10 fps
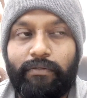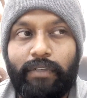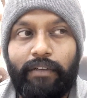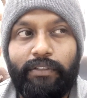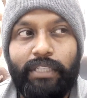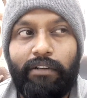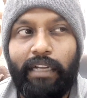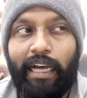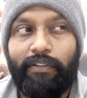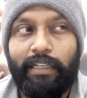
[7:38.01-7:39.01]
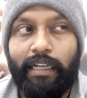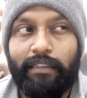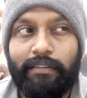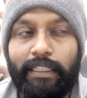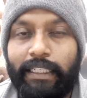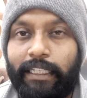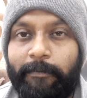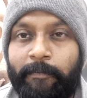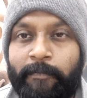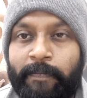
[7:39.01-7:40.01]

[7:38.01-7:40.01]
I wish I would have an Rx100.